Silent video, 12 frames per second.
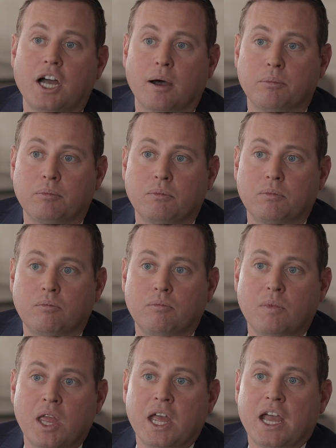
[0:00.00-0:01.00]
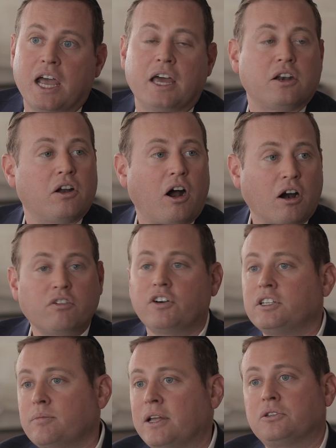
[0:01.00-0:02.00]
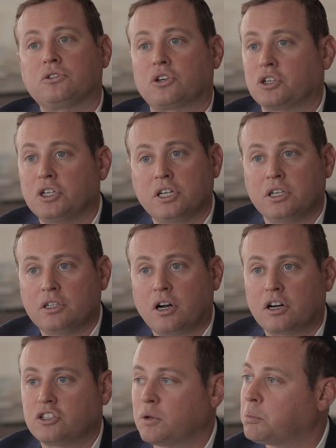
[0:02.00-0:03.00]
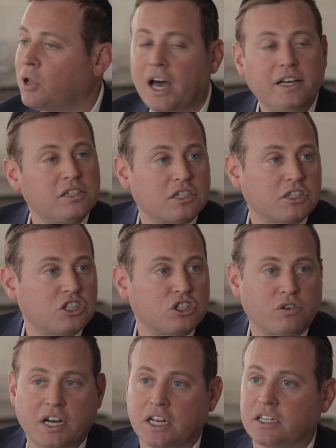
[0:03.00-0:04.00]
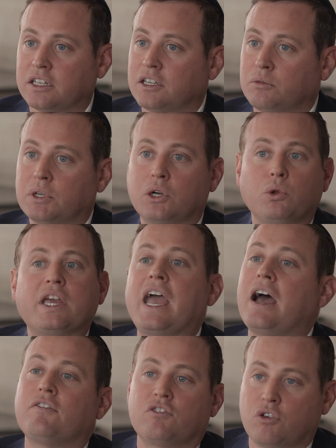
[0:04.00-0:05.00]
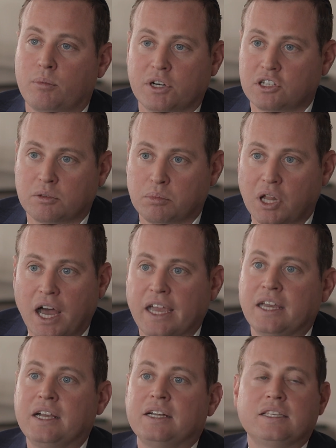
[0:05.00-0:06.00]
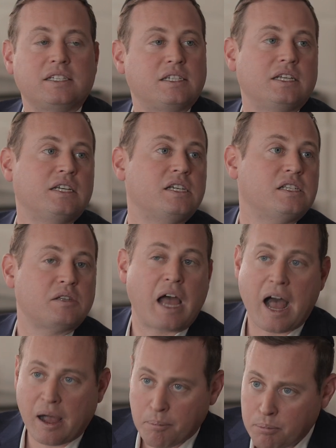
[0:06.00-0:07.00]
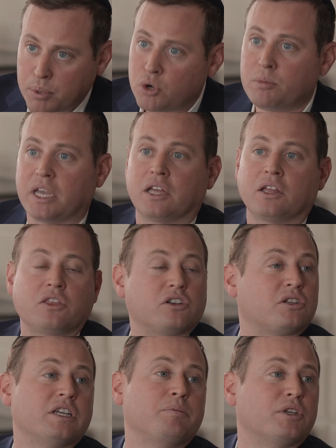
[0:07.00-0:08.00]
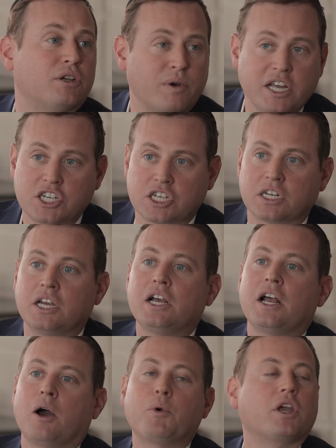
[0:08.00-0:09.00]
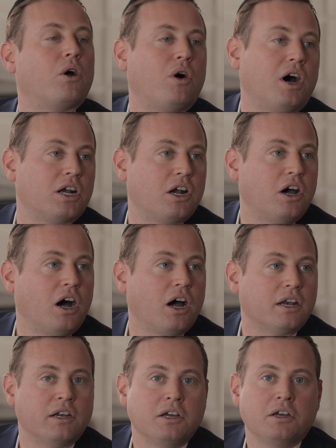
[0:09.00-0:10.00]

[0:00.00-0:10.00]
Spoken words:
up. And our fundamentals are good. Our supply is constrained. We can only have so much supply. The city is booming. There's immigration, and we can go on and on.